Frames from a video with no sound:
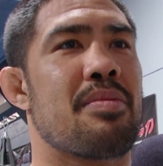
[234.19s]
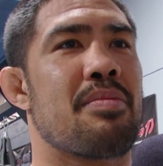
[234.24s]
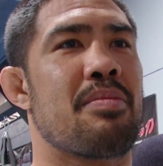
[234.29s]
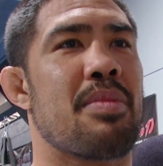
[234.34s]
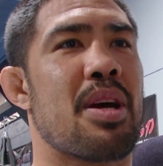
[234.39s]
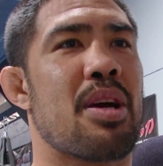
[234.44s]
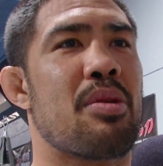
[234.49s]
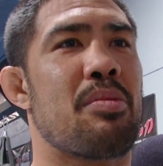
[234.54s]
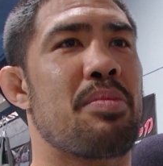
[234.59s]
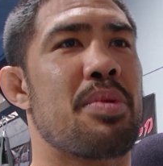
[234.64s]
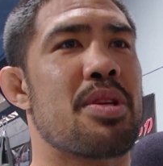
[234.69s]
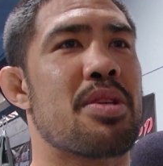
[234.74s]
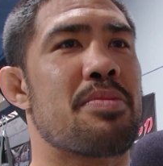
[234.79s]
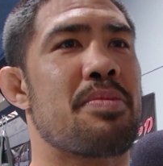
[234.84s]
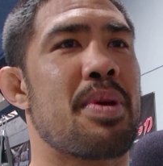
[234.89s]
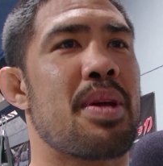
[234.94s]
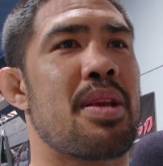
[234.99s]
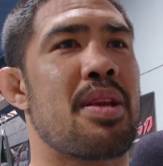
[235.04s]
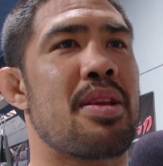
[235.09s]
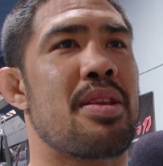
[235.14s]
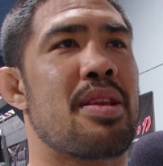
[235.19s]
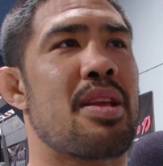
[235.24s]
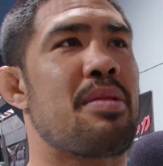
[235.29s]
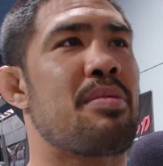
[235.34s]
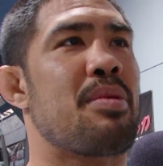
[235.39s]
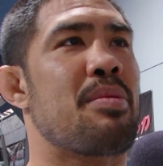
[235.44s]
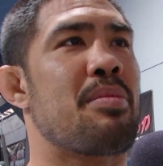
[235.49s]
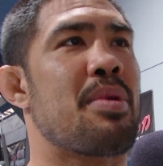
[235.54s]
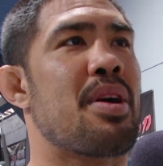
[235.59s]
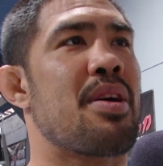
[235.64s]
Michael Bisping and
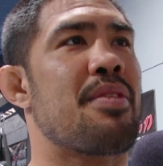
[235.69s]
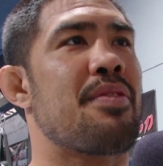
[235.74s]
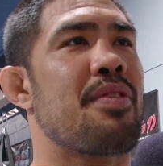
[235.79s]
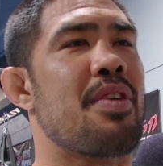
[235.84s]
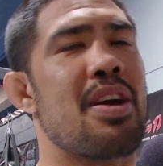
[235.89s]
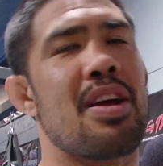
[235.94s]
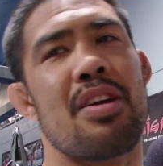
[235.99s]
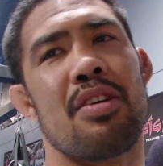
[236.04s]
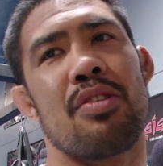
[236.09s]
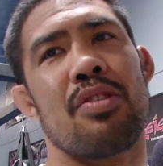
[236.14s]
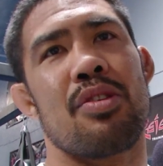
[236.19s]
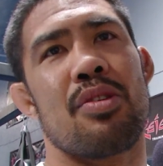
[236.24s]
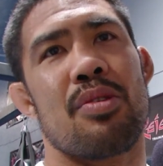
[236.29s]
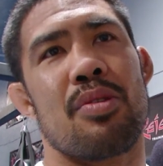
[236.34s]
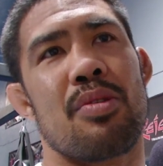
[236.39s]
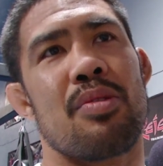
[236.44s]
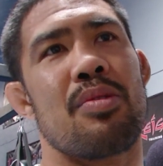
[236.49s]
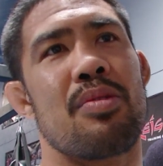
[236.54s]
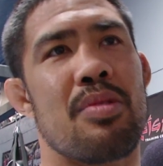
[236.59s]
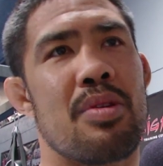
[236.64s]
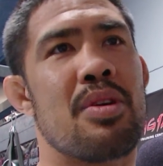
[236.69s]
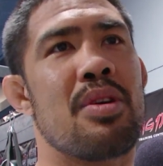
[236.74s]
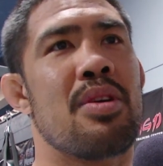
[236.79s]
Damian Maia fight, although